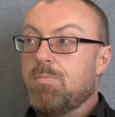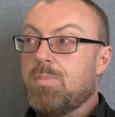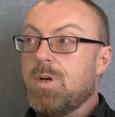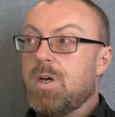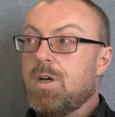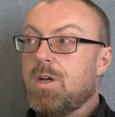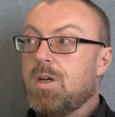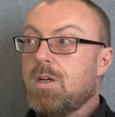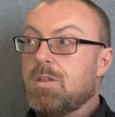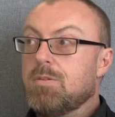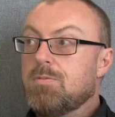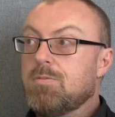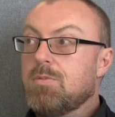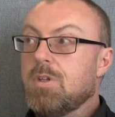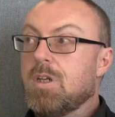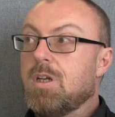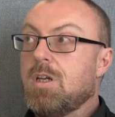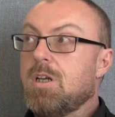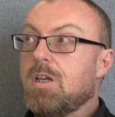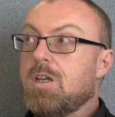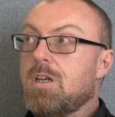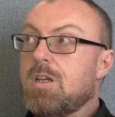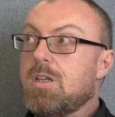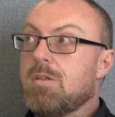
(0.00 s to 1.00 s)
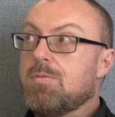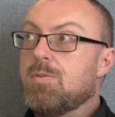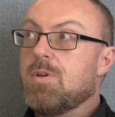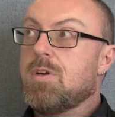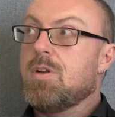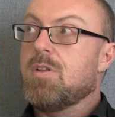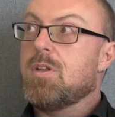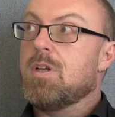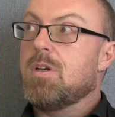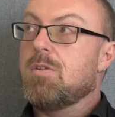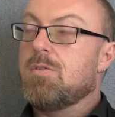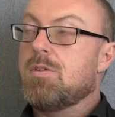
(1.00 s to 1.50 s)
But it is one
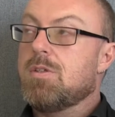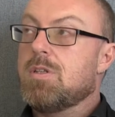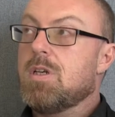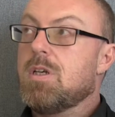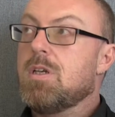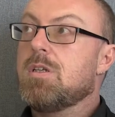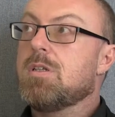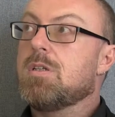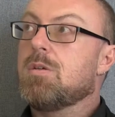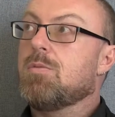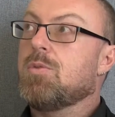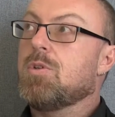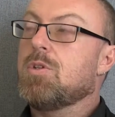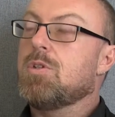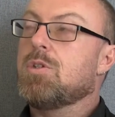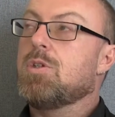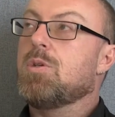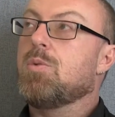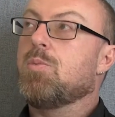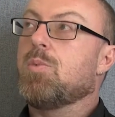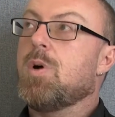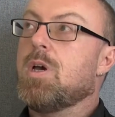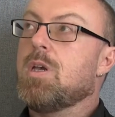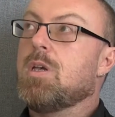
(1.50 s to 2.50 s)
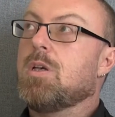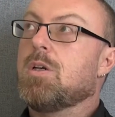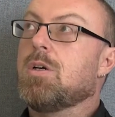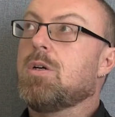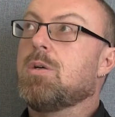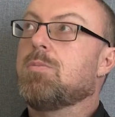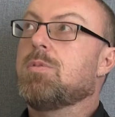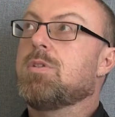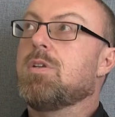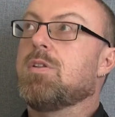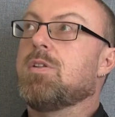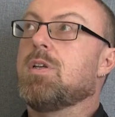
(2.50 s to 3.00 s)
of those things that once you wake
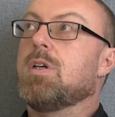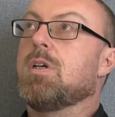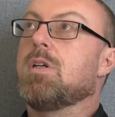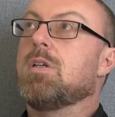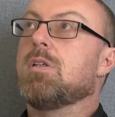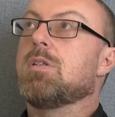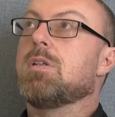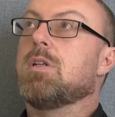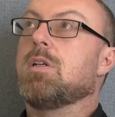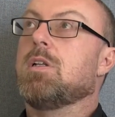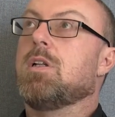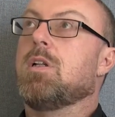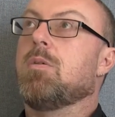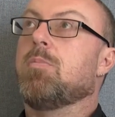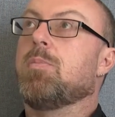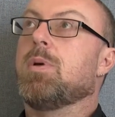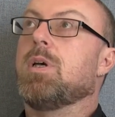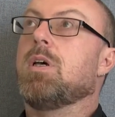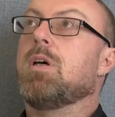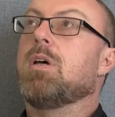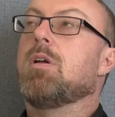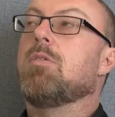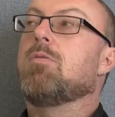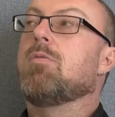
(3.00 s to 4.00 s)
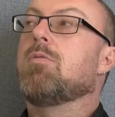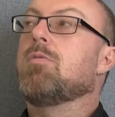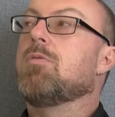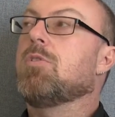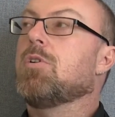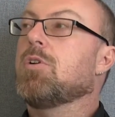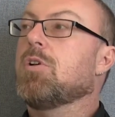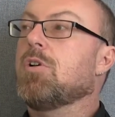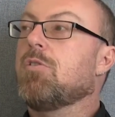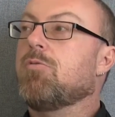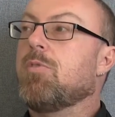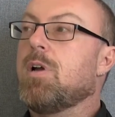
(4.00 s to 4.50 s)
up to things a little bit and
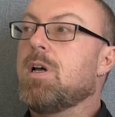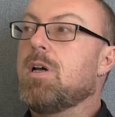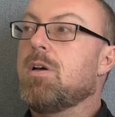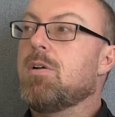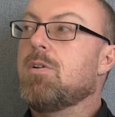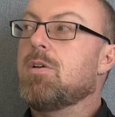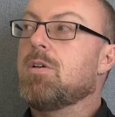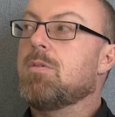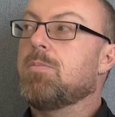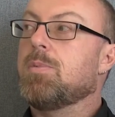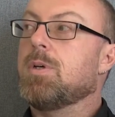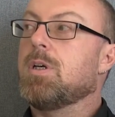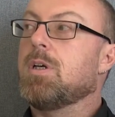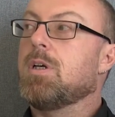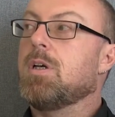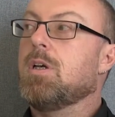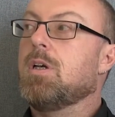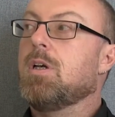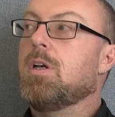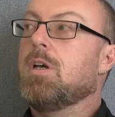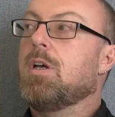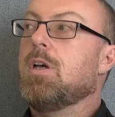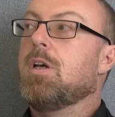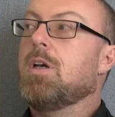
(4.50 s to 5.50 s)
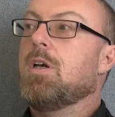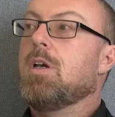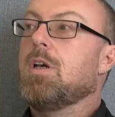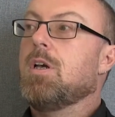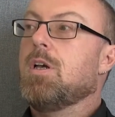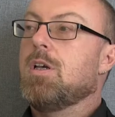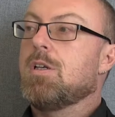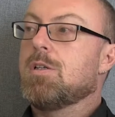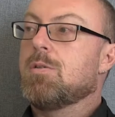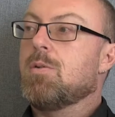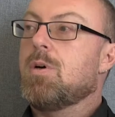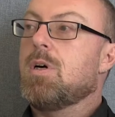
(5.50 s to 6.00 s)
look around a bit,
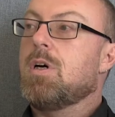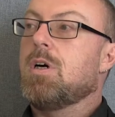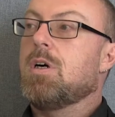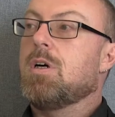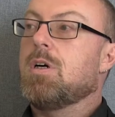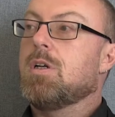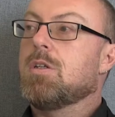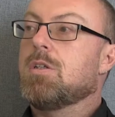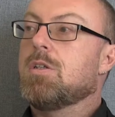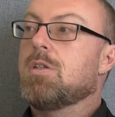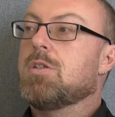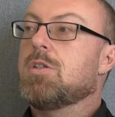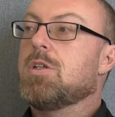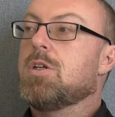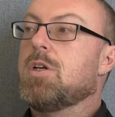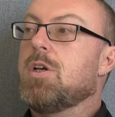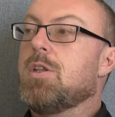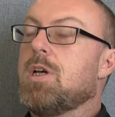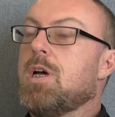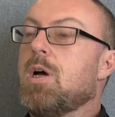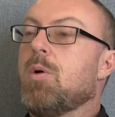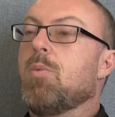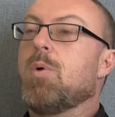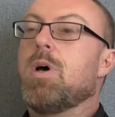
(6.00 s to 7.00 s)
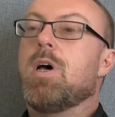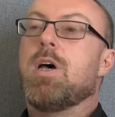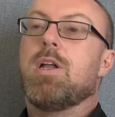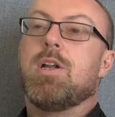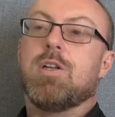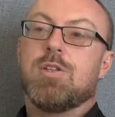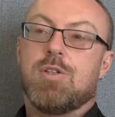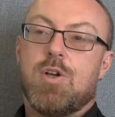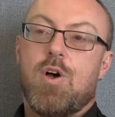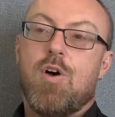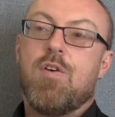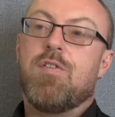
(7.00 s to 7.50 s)
it's quite hard to turn that
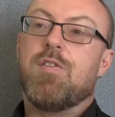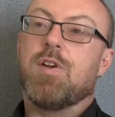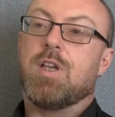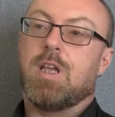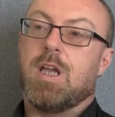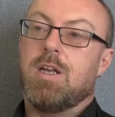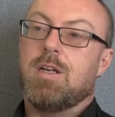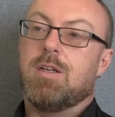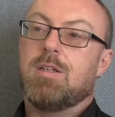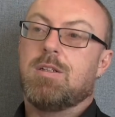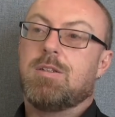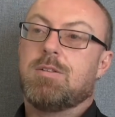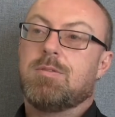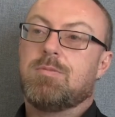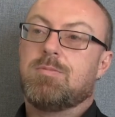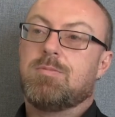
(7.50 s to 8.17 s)
awareness off again.